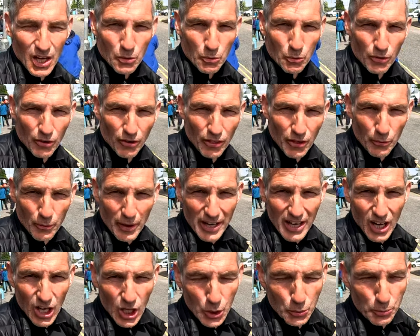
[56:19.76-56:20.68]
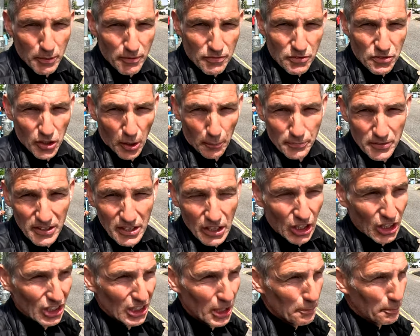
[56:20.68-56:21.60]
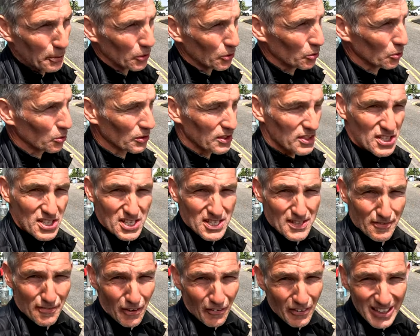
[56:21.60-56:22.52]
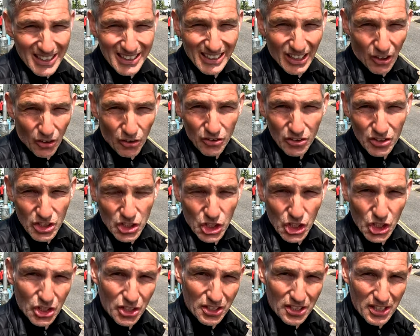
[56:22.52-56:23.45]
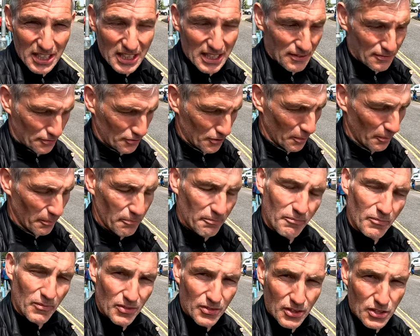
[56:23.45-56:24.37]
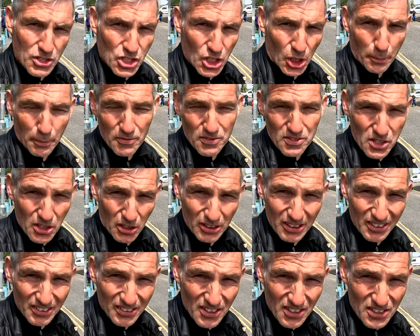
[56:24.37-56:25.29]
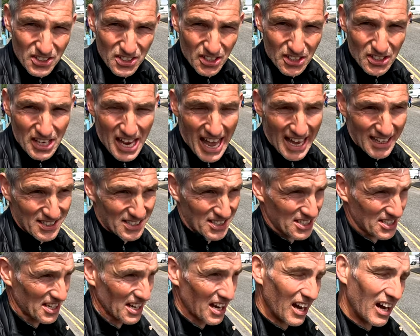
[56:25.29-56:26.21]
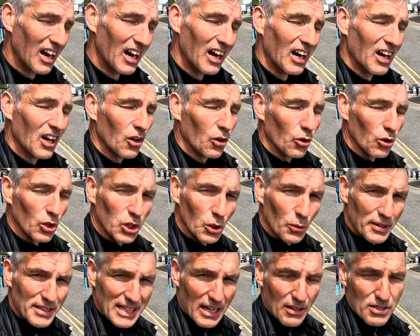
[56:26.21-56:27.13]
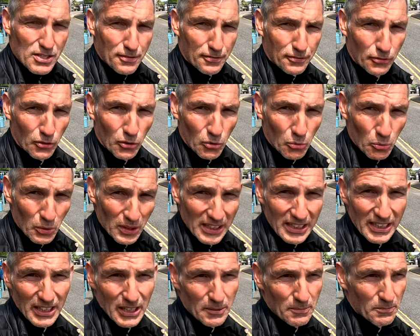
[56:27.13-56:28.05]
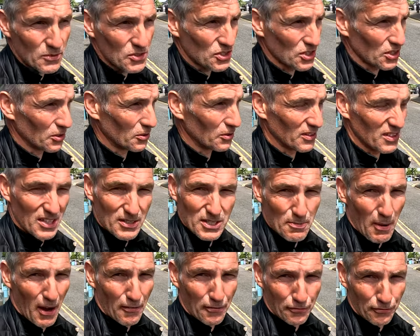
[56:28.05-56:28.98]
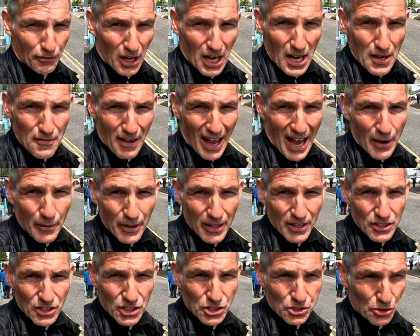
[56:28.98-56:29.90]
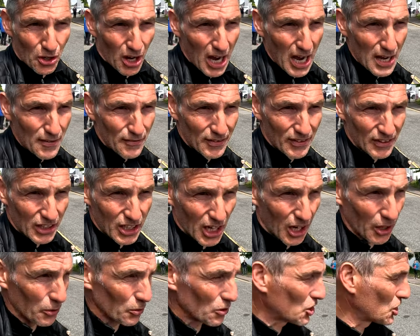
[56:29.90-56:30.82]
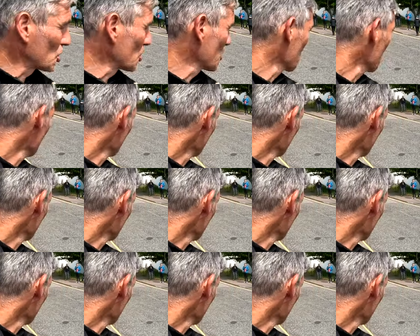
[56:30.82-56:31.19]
We're on the way home. We've stopped in Ullapool because it's a very long journey from the top of Scotland at Durness all the way down to Fort William. So it's about a 5-hour drive in the coach.